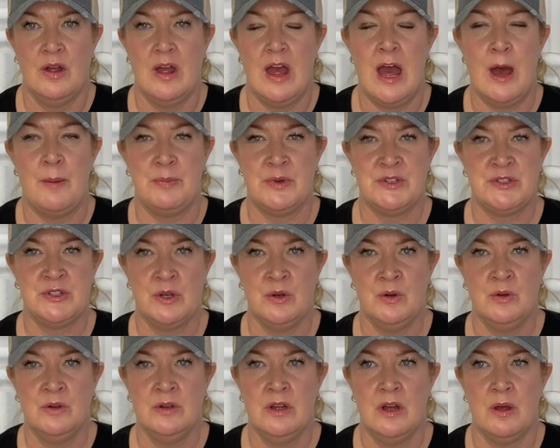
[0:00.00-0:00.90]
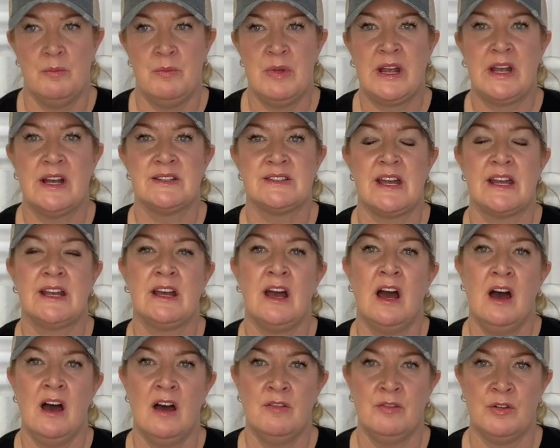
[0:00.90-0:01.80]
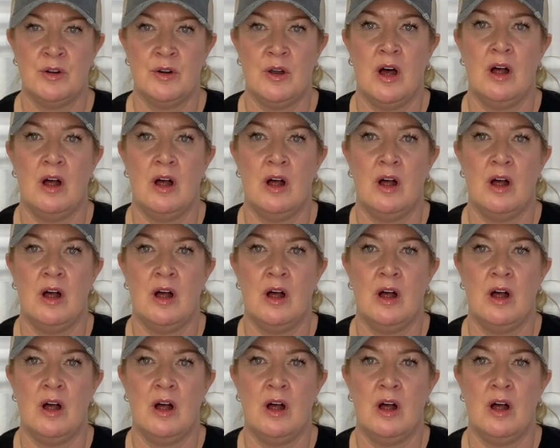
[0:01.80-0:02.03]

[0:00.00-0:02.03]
episode, because I cover